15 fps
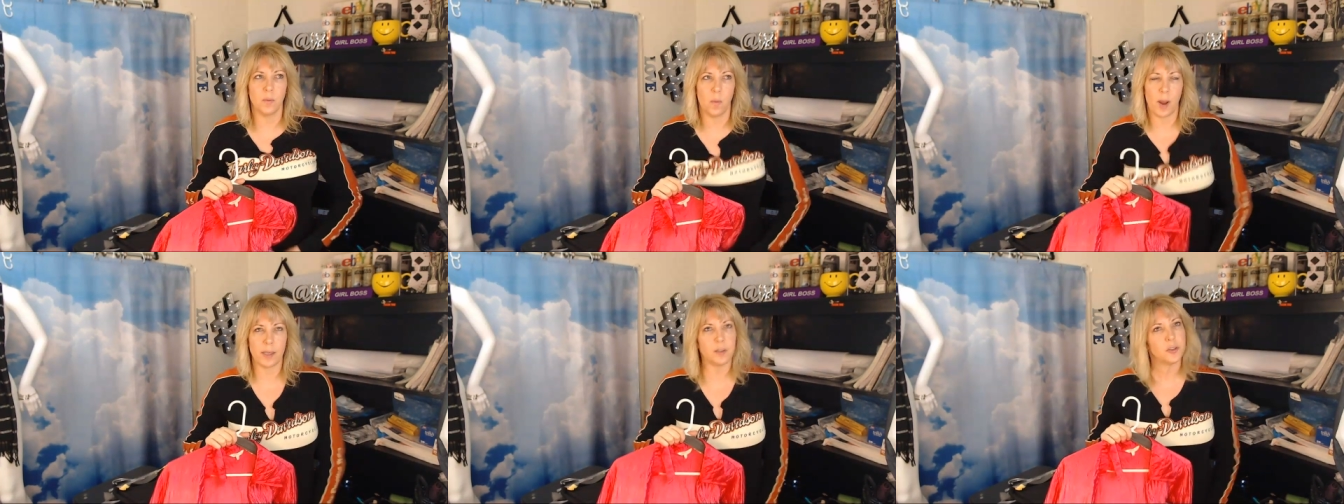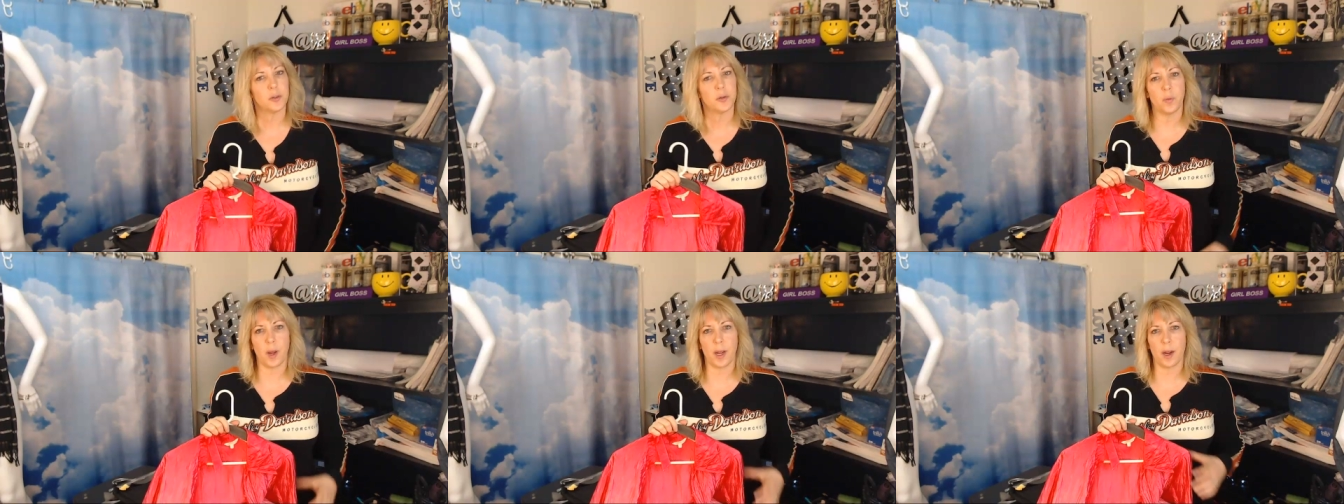
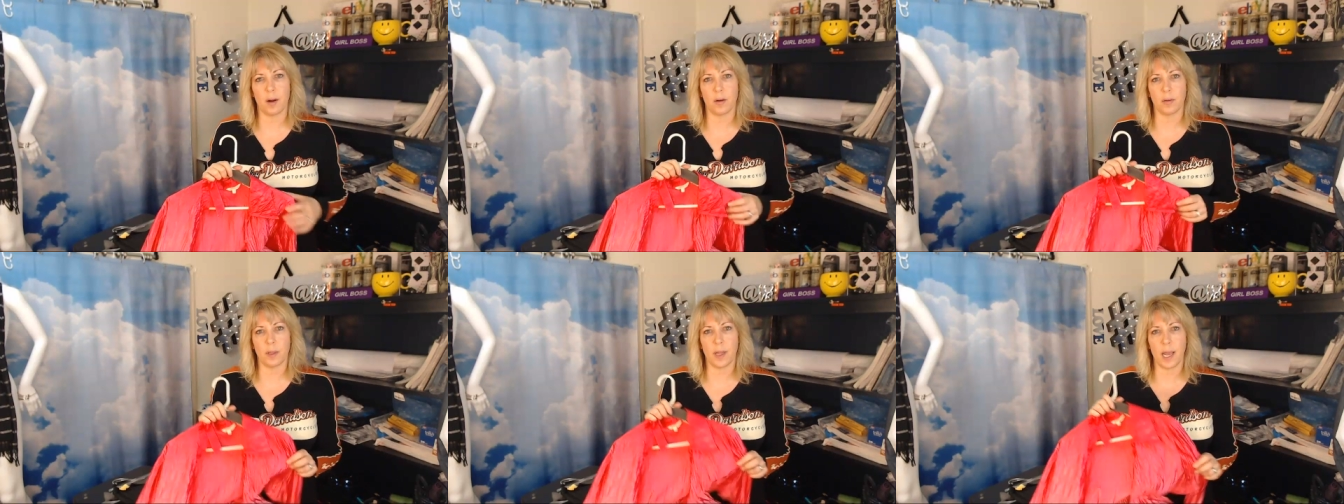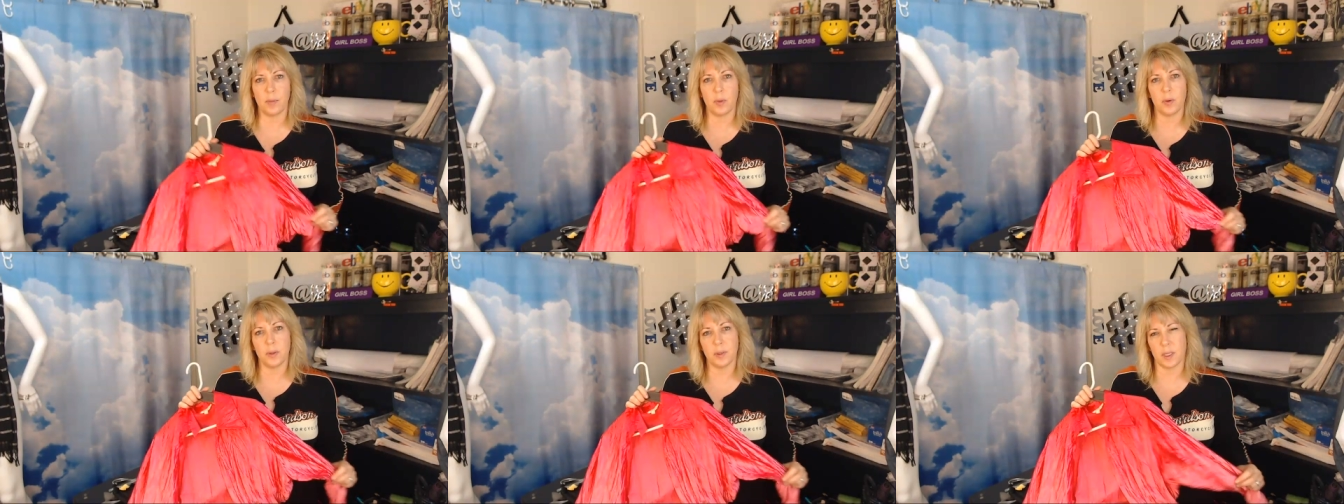Western wear
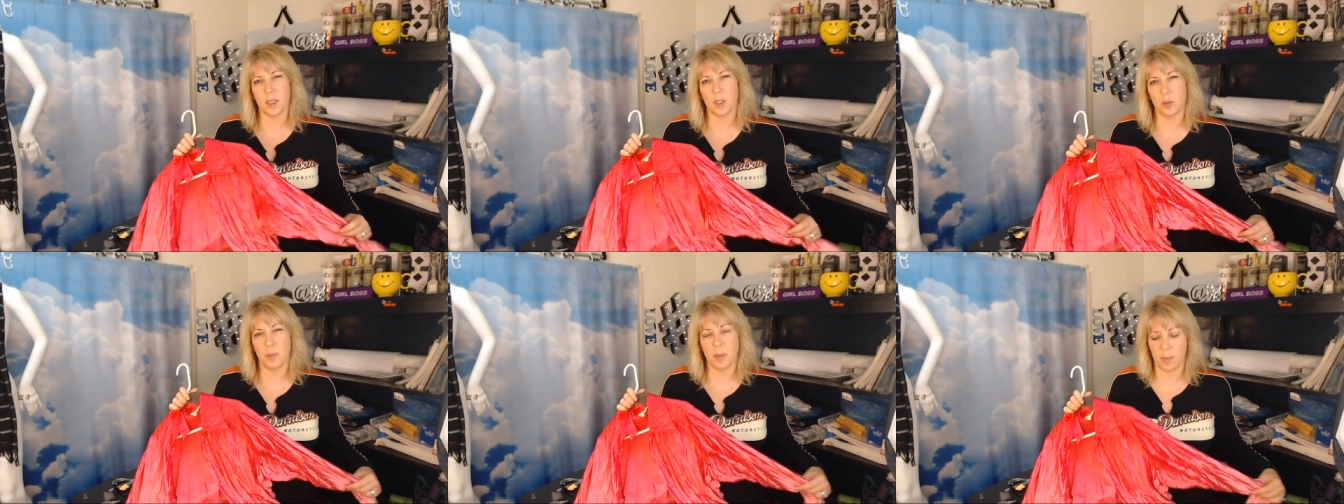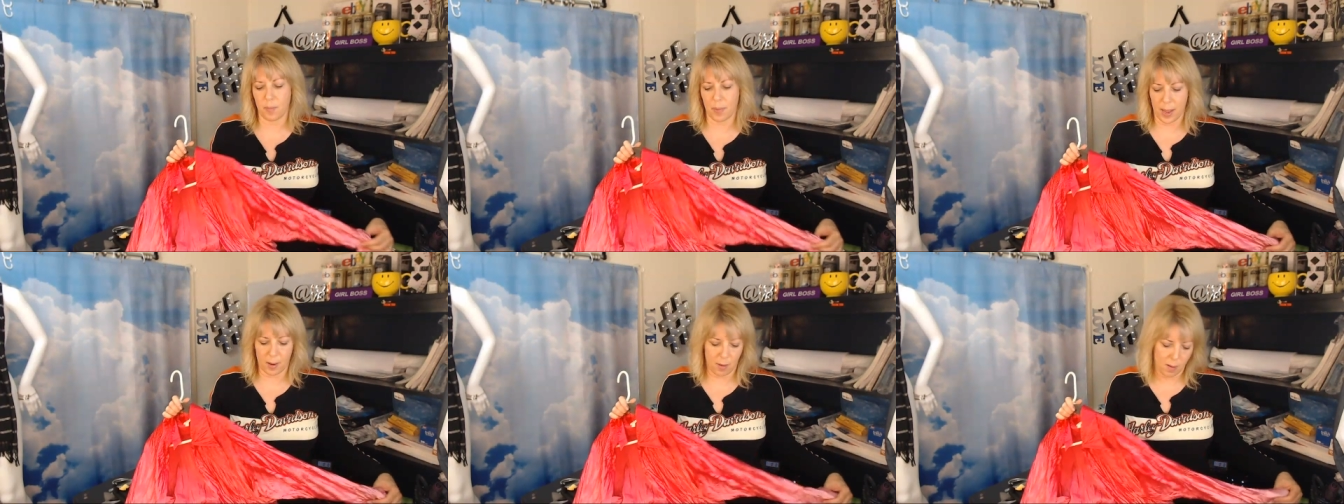label is a little bit
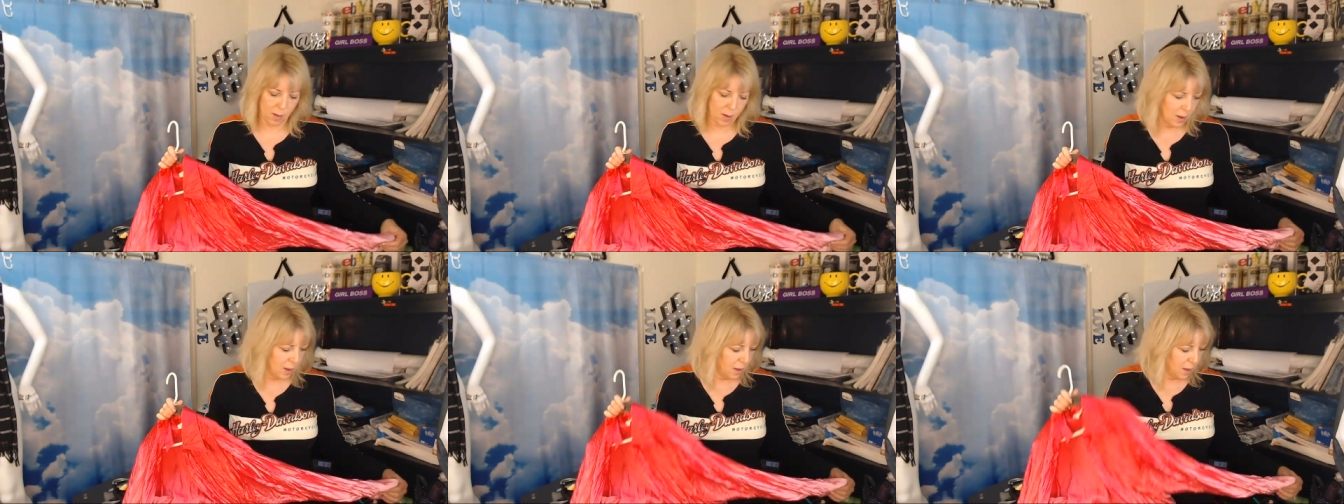better.